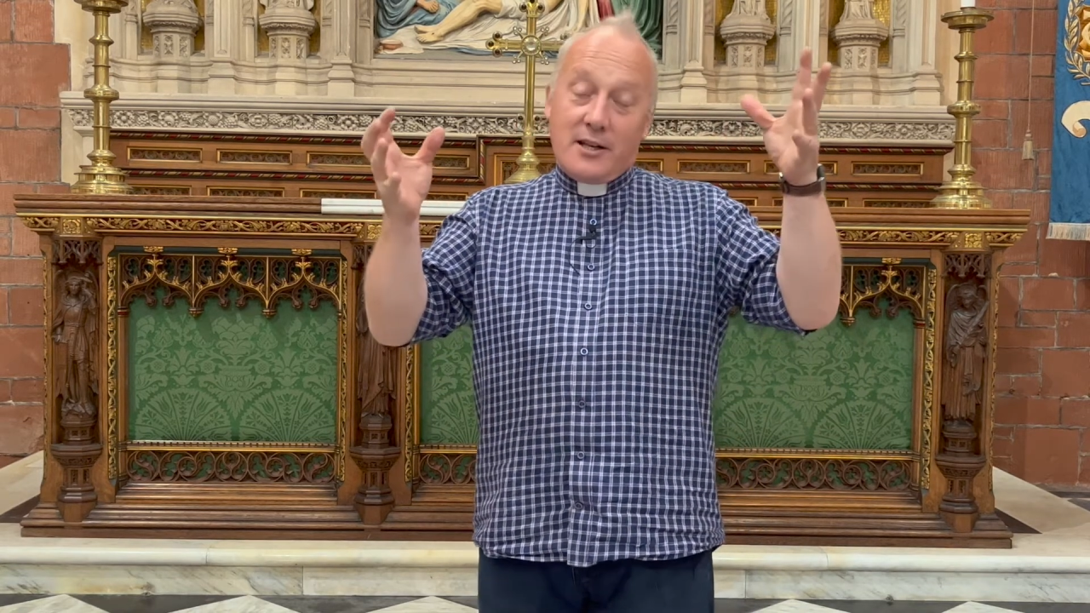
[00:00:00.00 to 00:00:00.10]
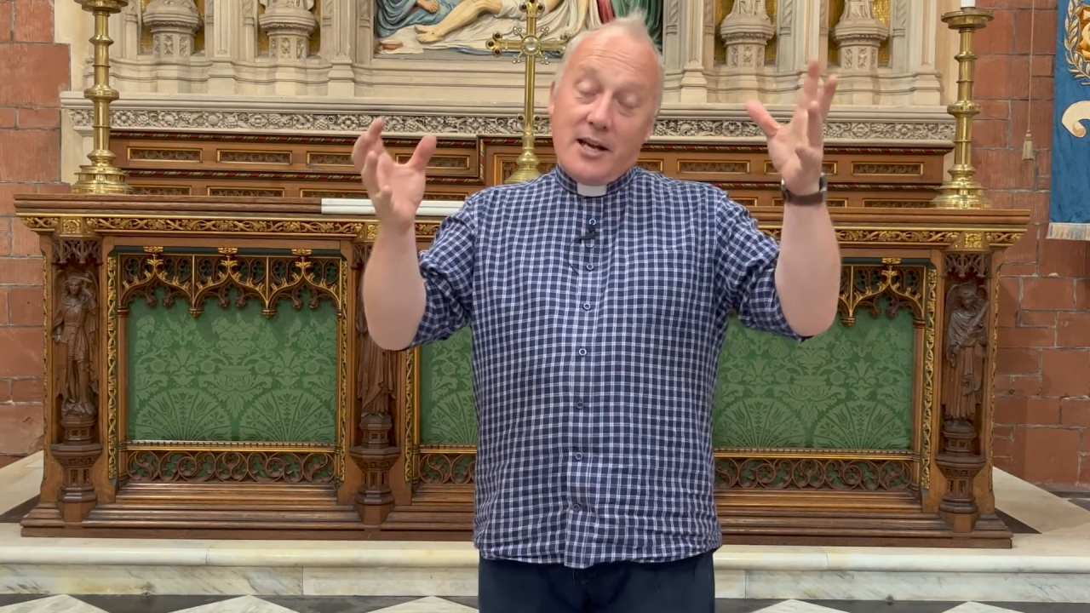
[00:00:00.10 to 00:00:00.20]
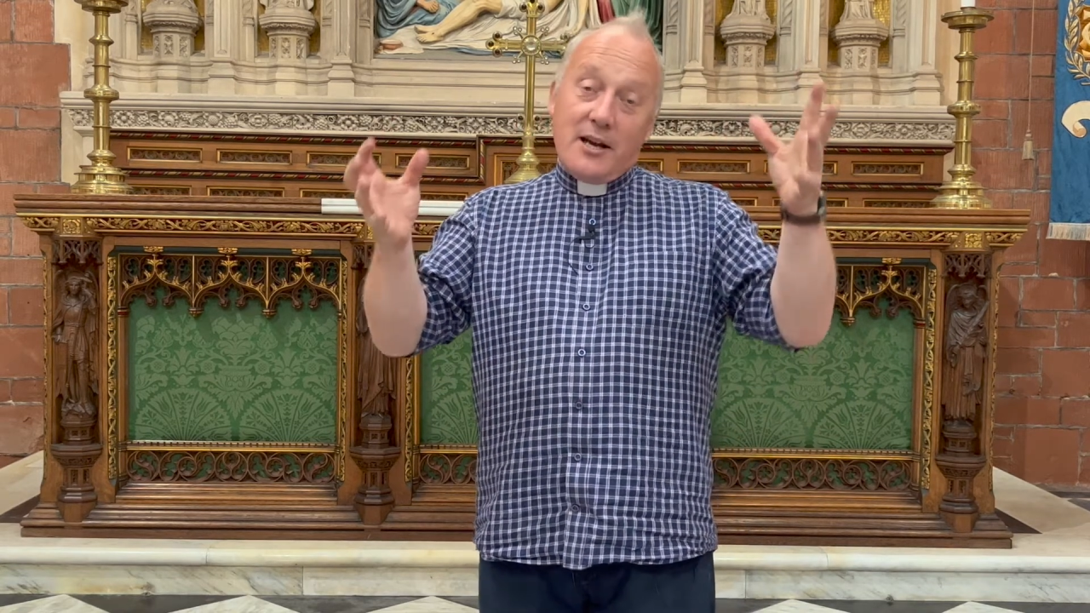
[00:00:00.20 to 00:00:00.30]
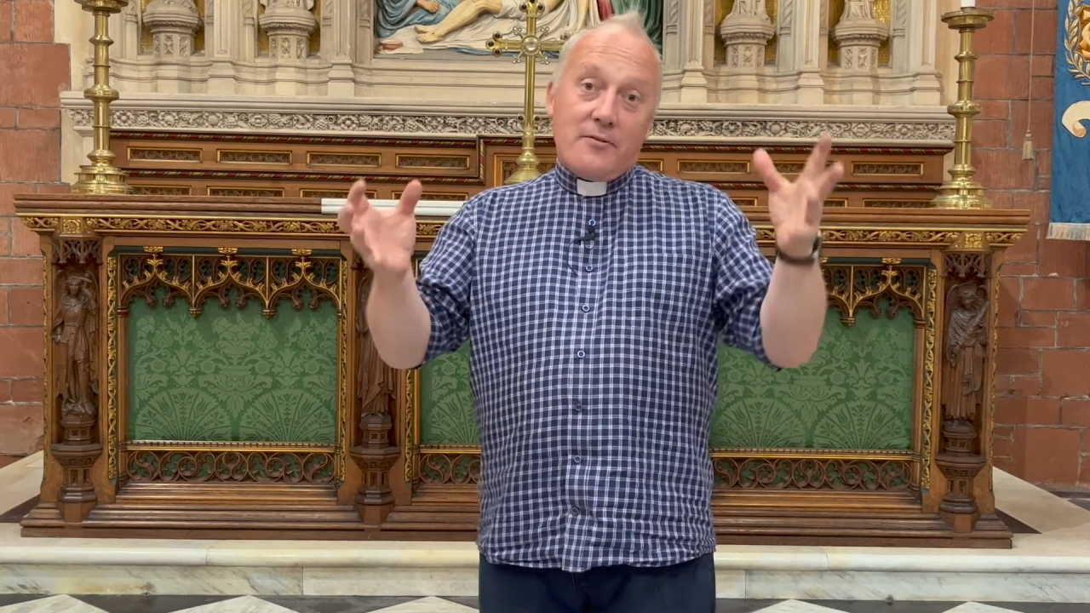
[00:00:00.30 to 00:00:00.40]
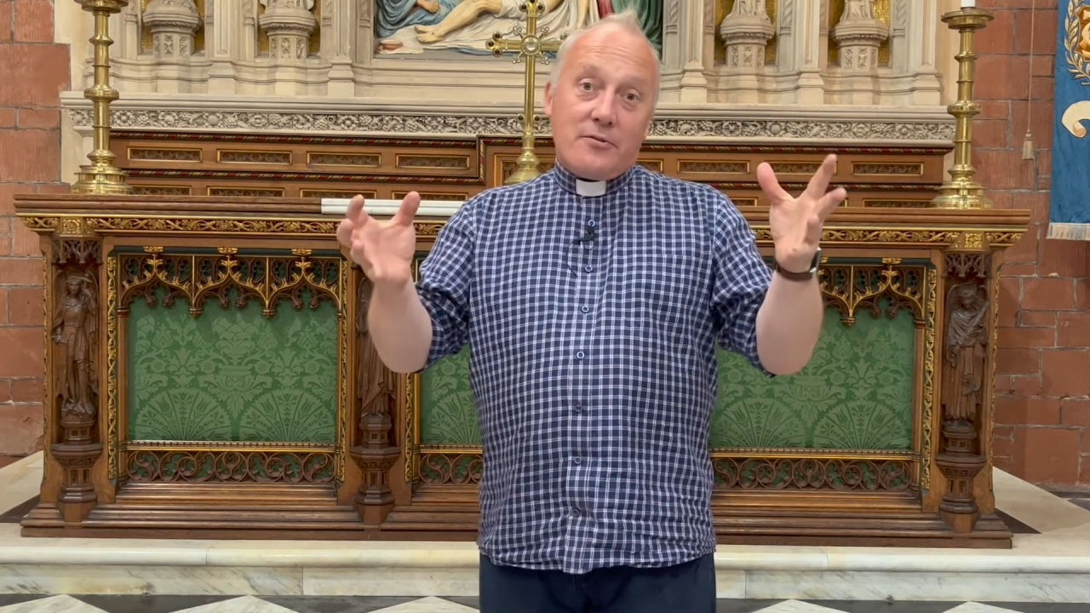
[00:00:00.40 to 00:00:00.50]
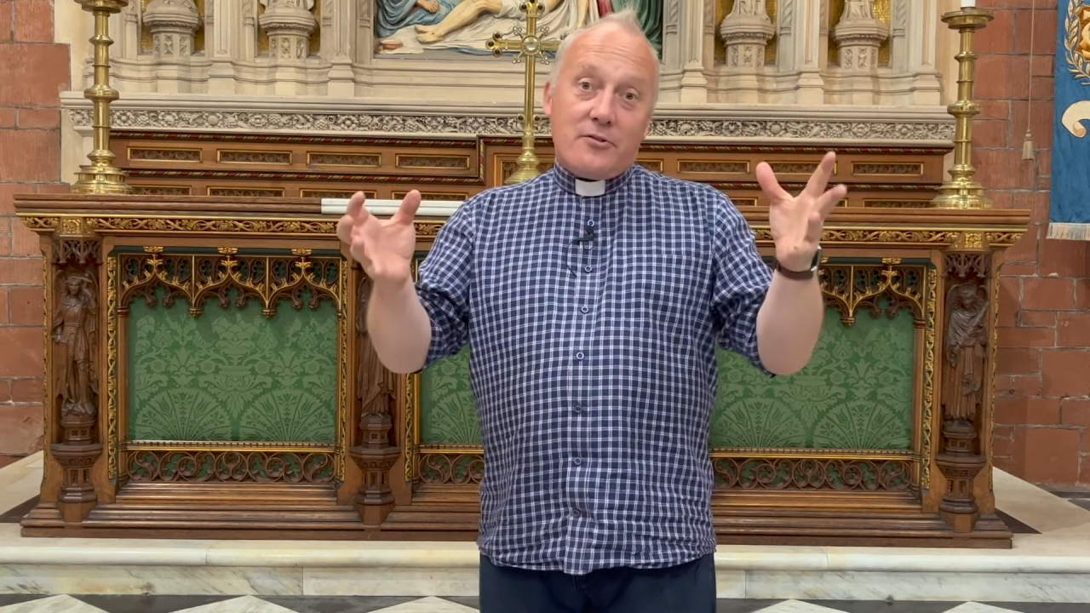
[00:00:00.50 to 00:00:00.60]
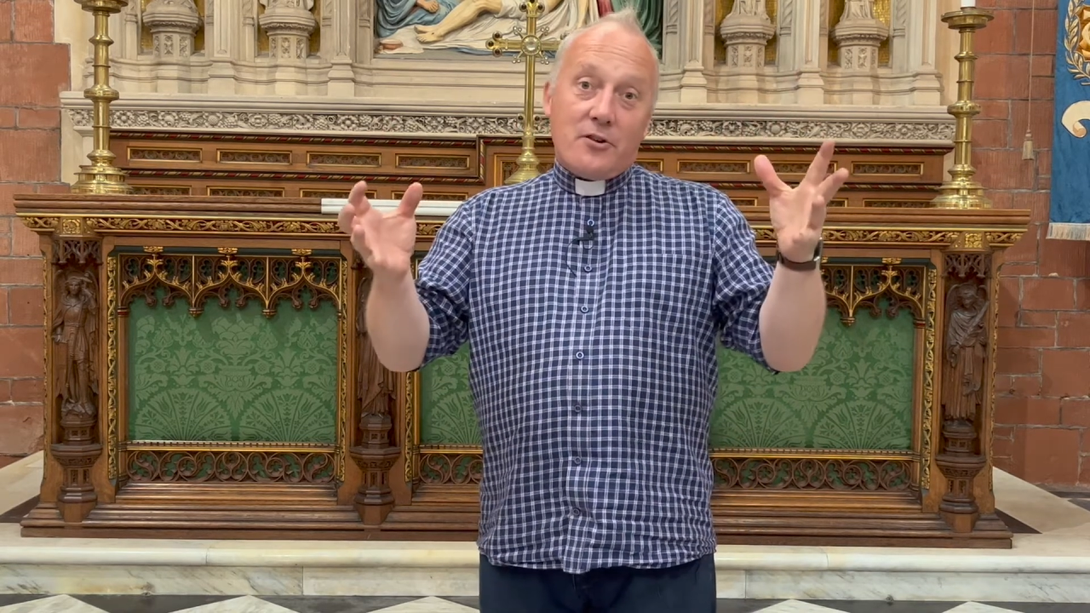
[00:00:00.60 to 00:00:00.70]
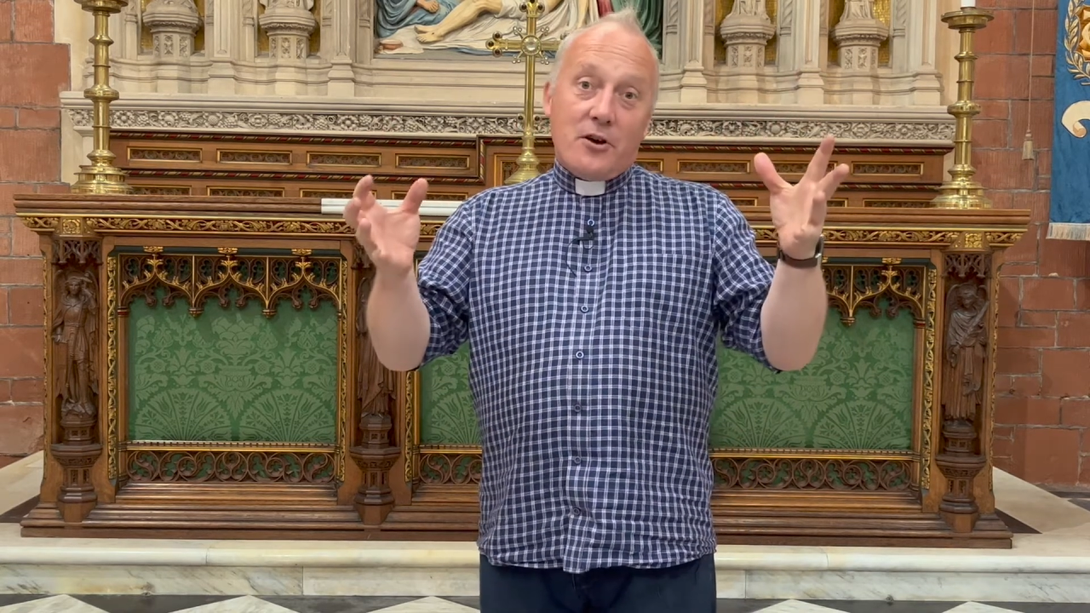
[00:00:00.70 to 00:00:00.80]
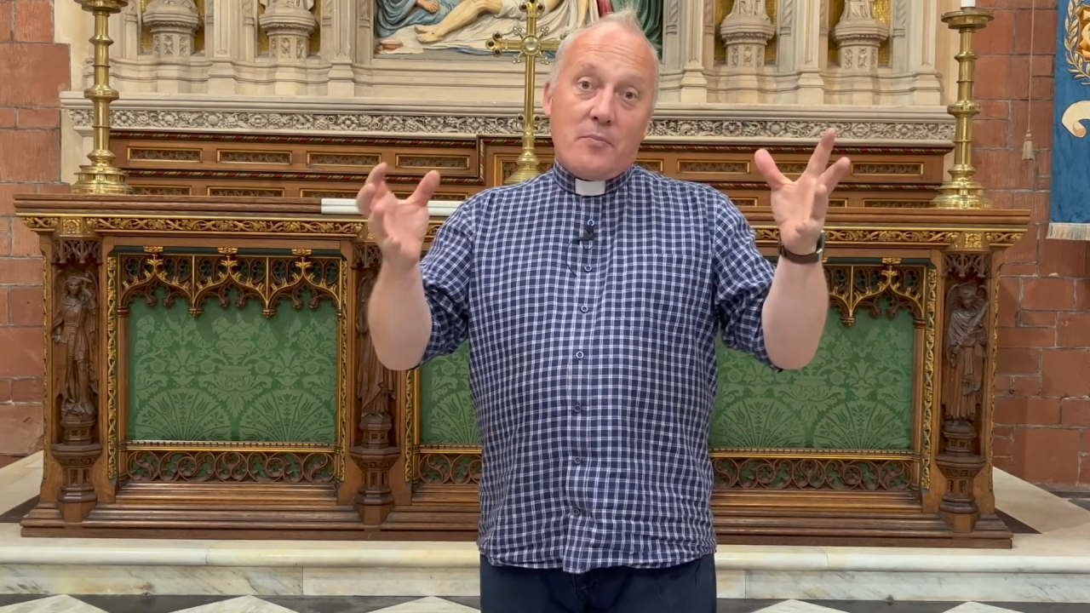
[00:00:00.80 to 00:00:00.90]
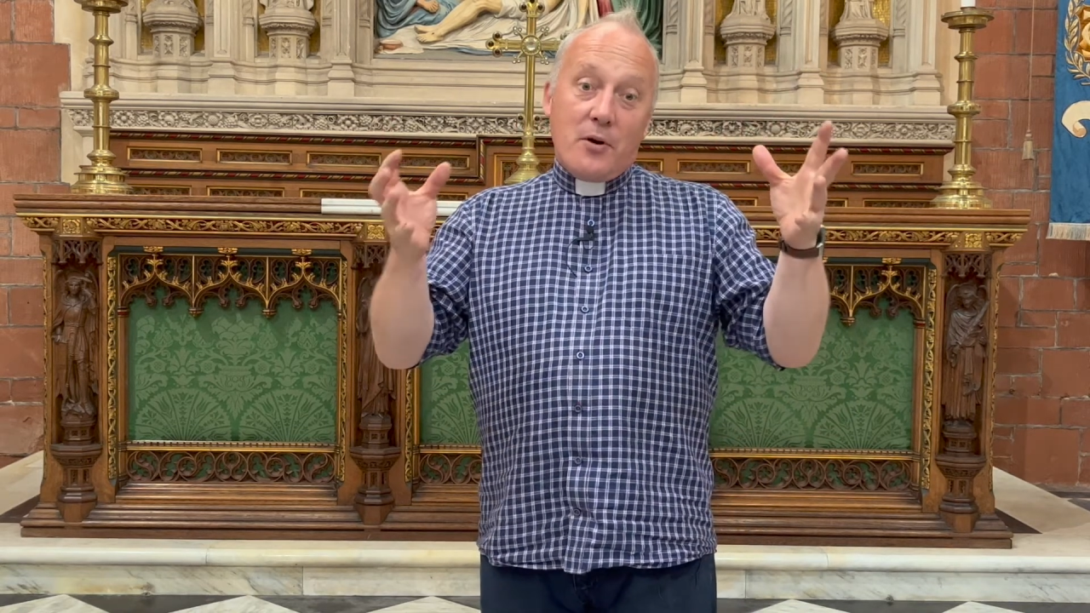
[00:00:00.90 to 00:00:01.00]
gifts
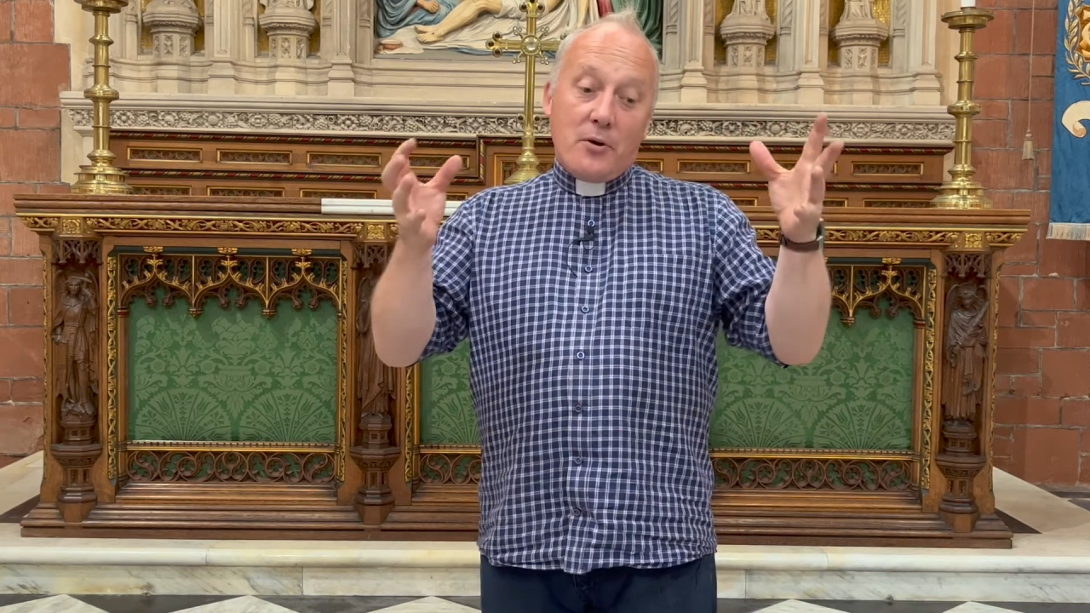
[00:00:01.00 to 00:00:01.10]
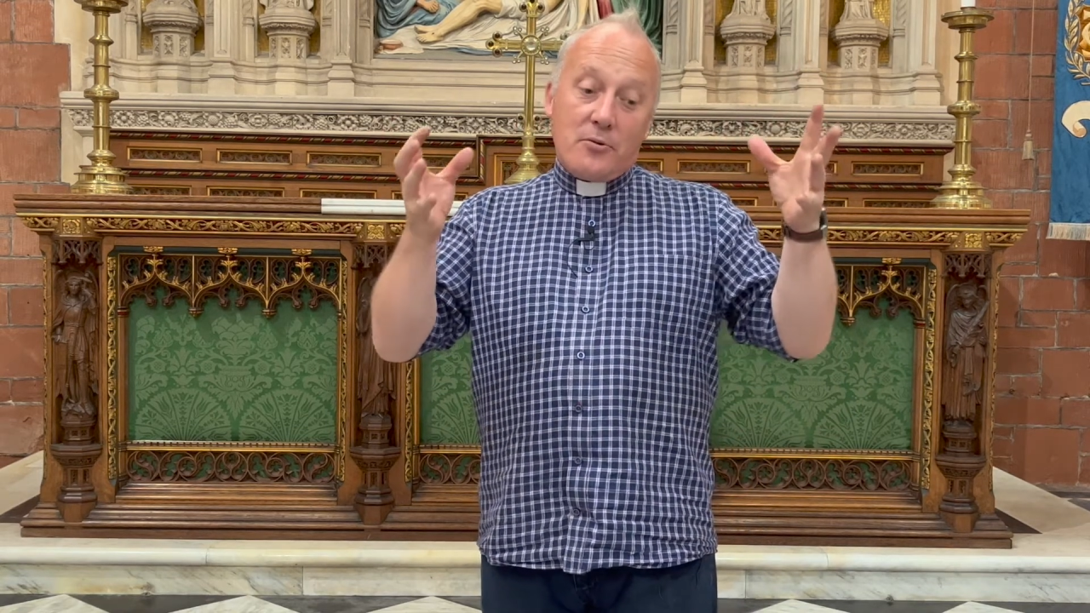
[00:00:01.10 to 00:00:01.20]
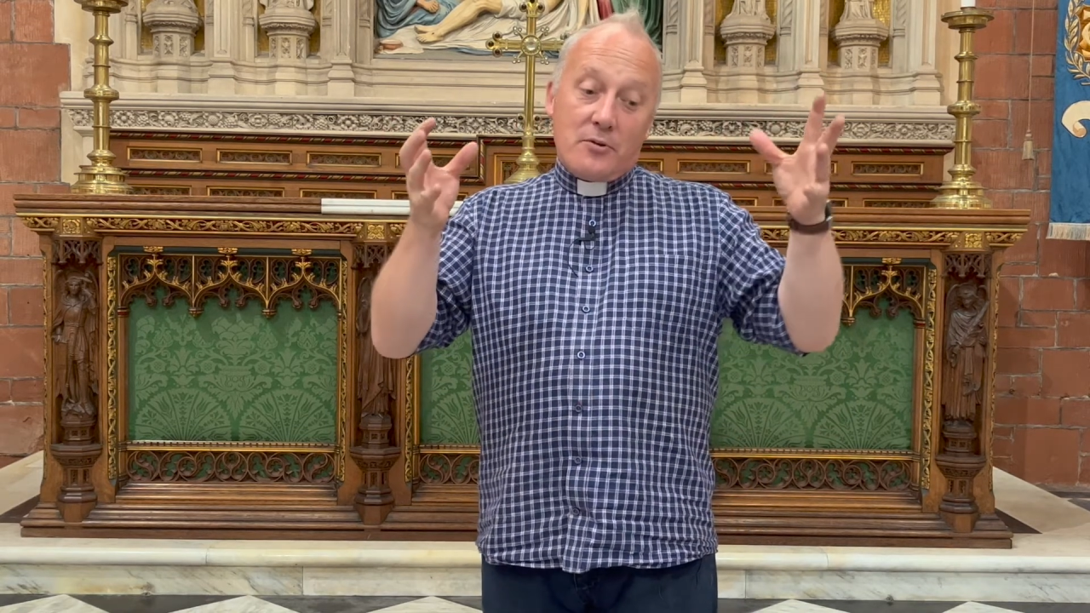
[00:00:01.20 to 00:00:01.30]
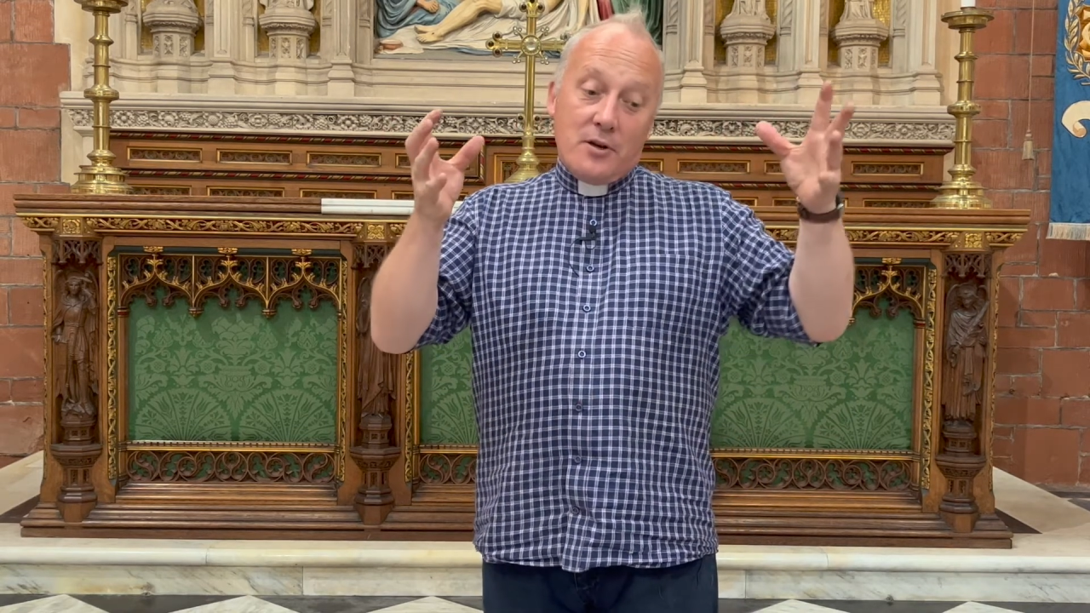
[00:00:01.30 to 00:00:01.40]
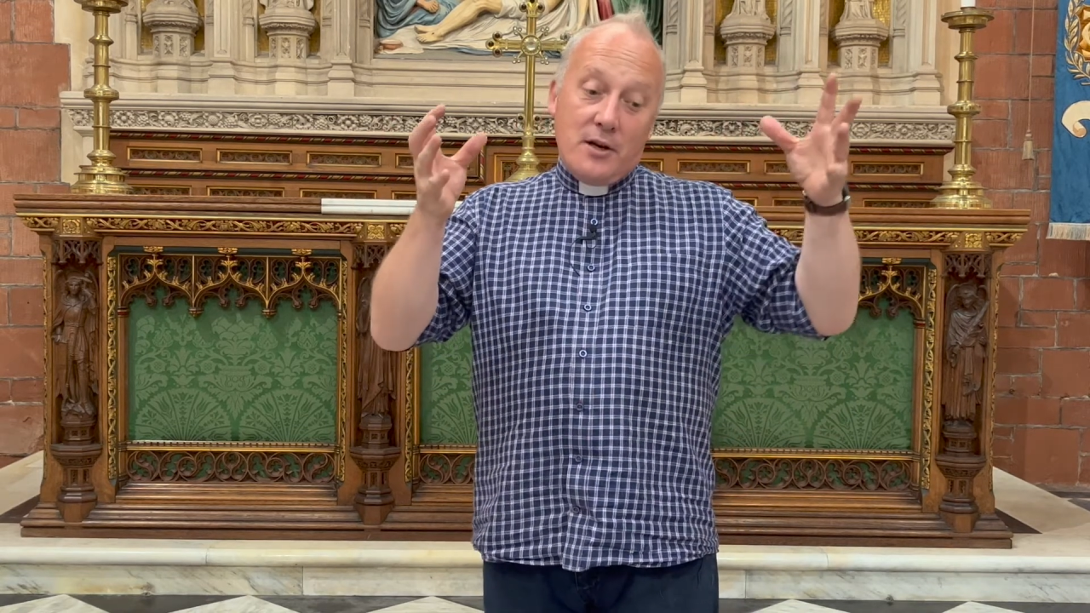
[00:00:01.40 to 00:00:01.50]
are both